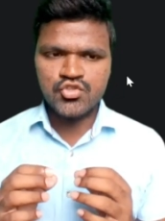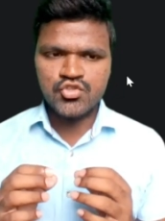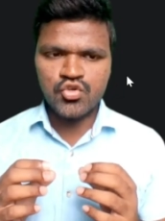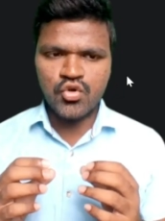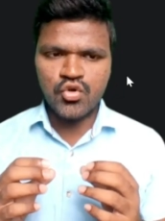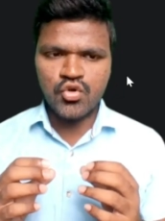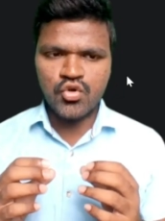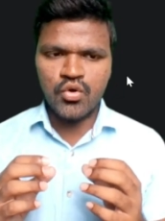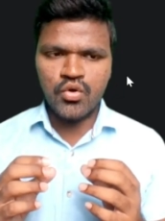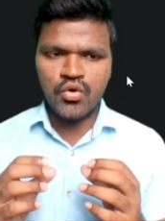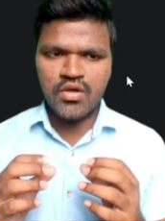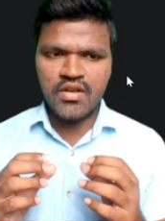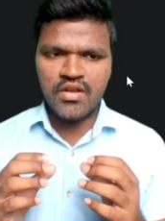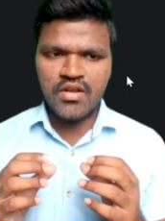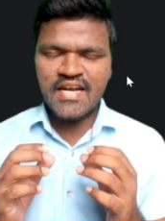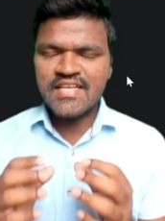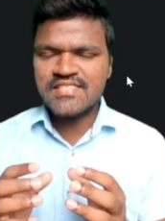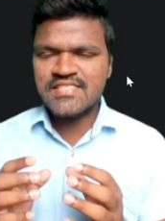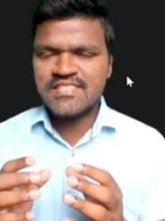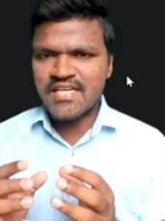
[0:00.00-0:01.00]
So
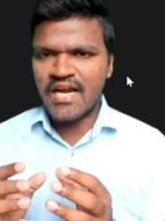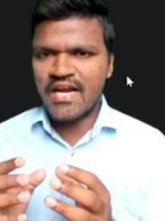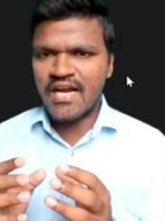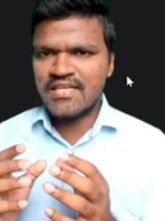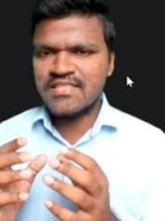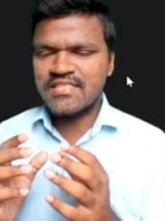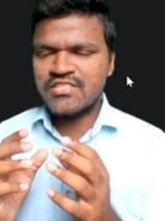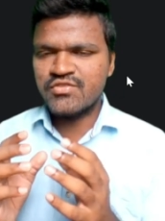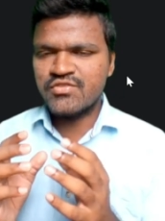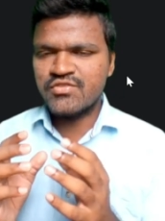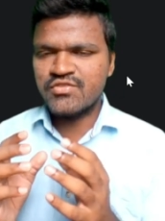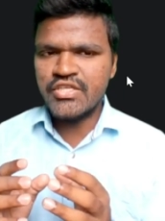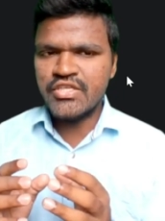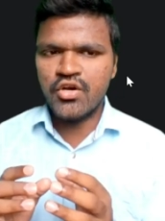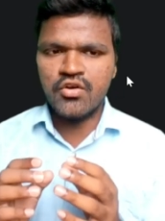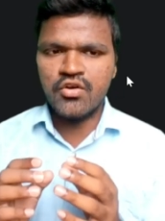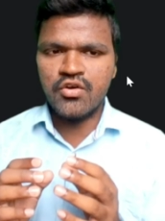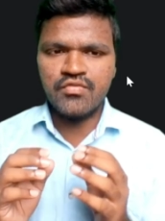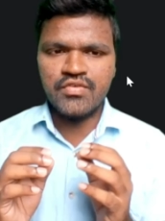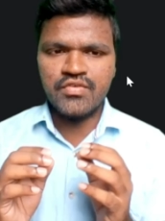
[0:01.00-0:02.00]
let us start this
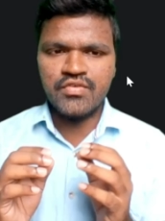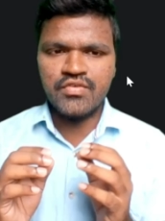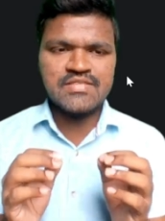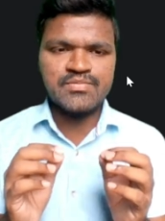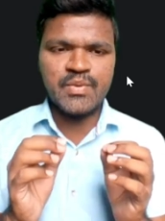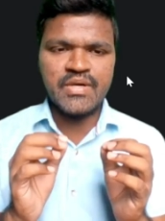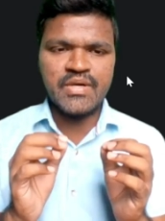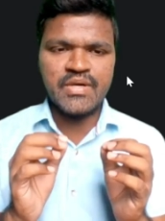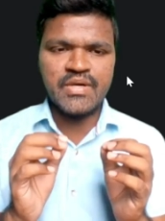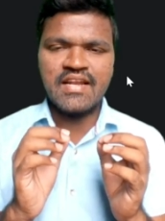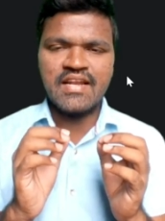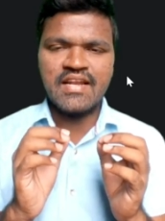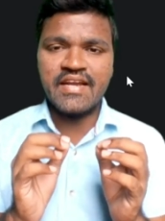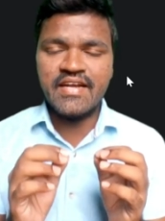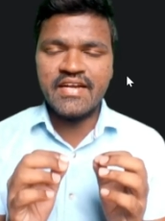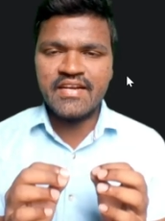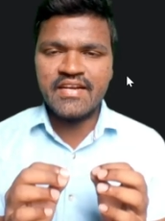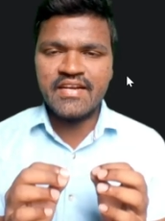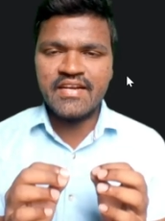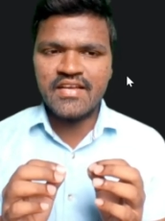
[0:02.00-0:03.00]
video with this particular
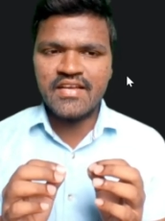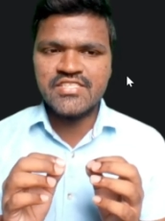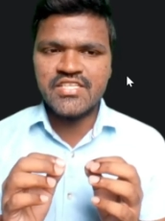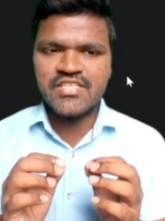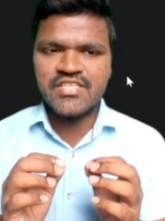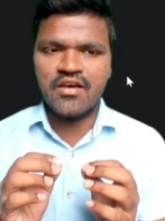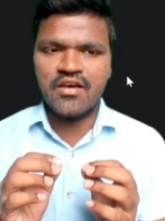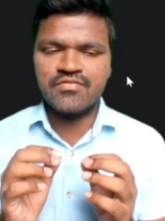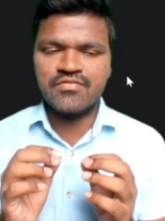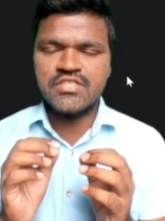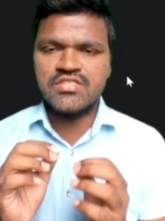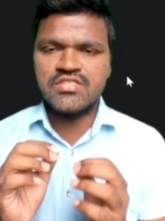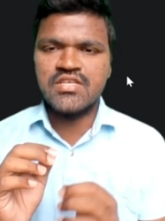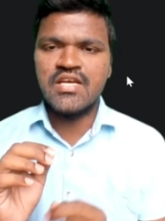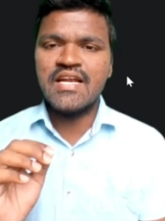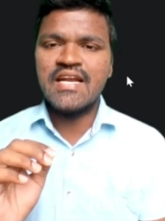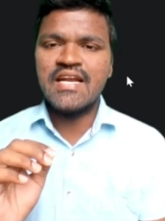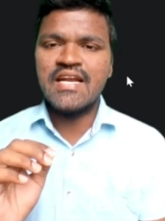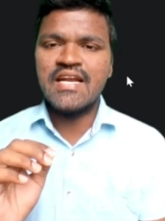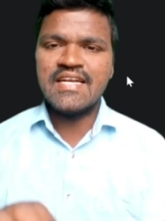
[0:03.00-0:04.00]
introduction of
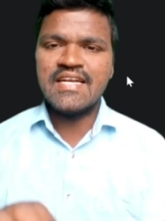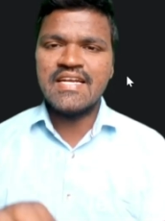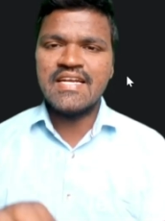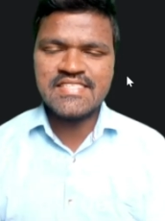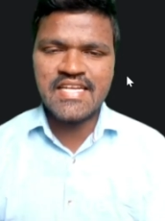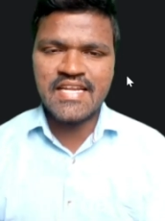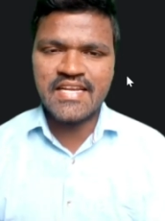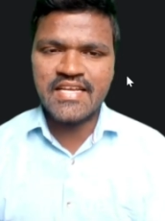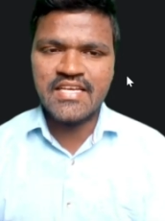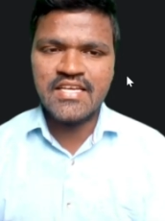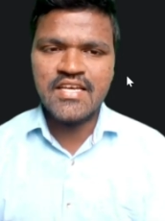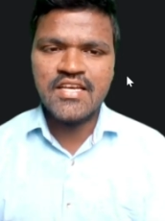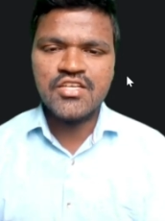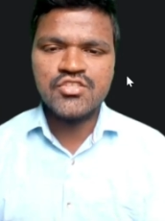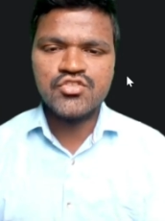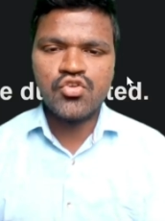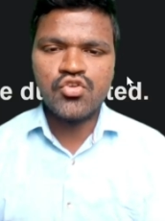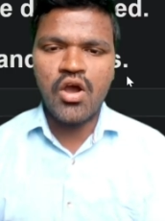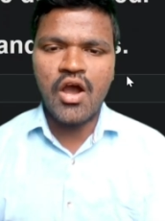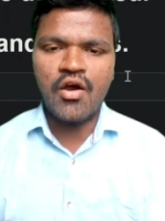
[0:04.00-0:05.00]
this dictionary.
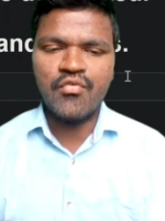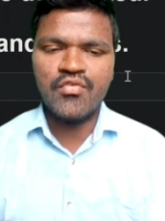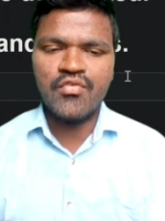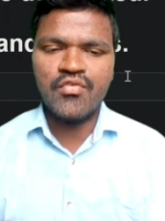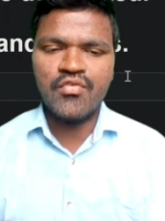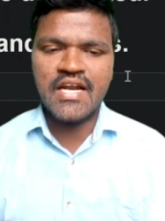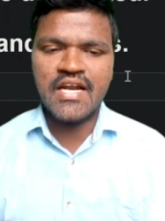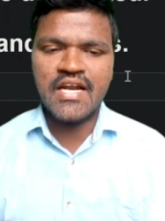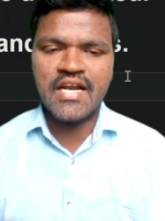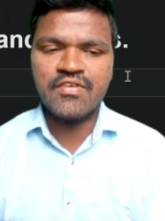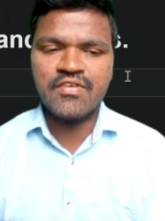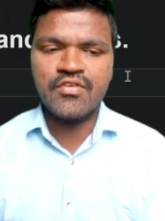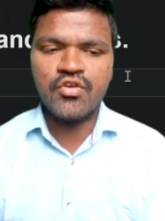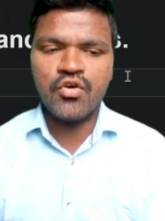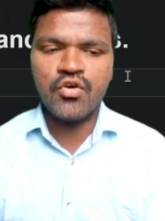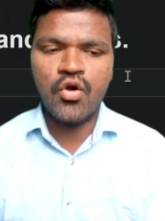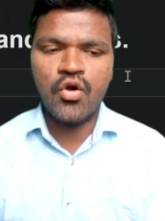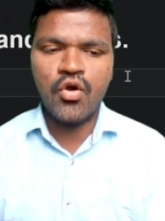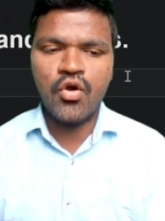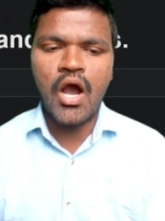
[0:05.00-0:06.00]
So after that, we
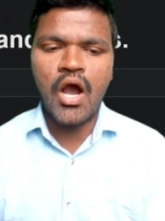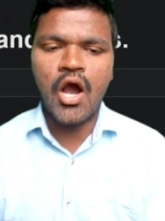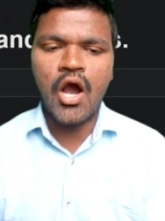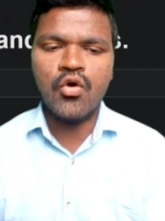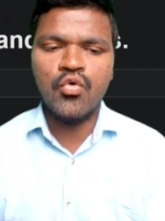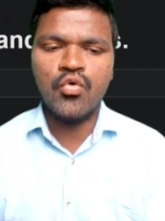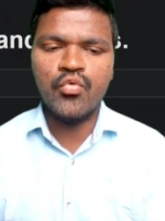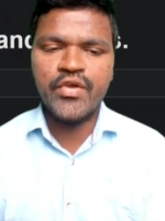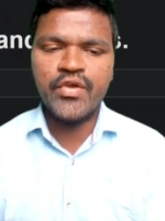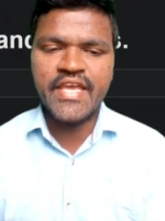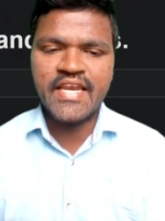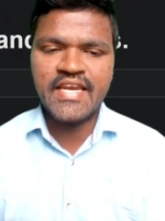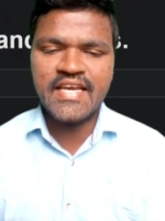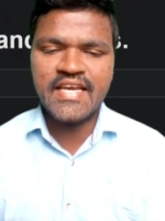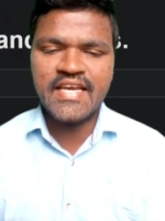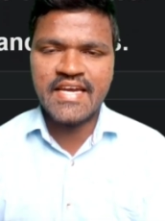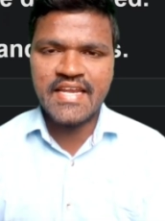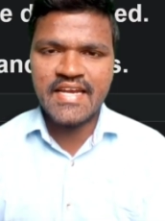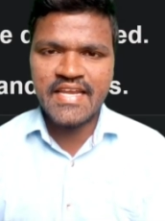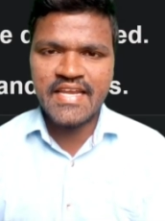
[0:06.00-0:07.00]
know how we
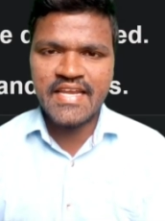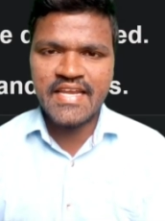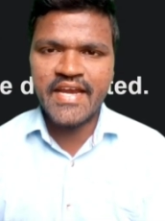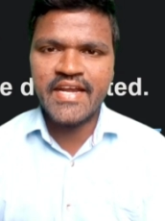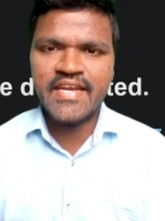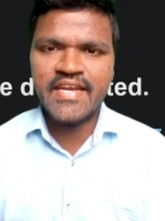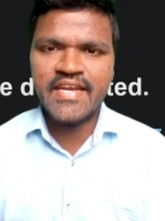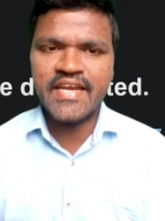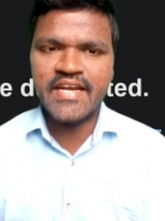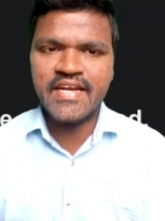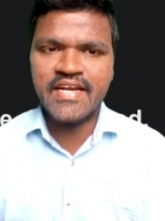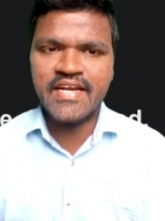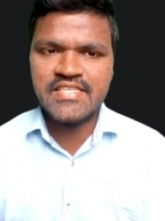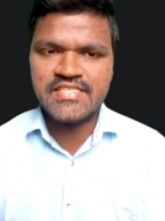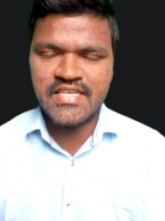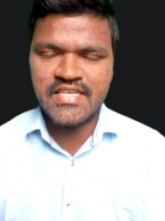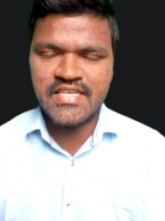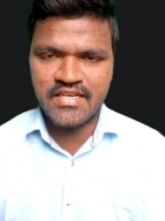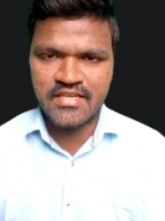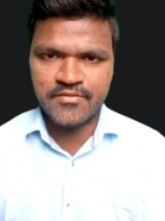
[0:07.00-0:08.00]
can create a
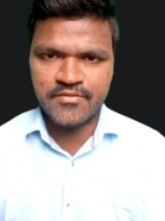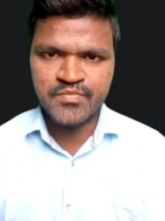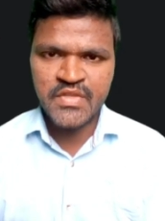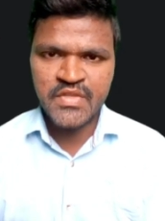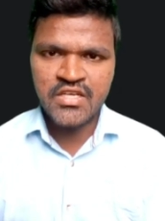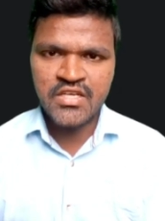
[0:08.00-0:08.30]
dictionary.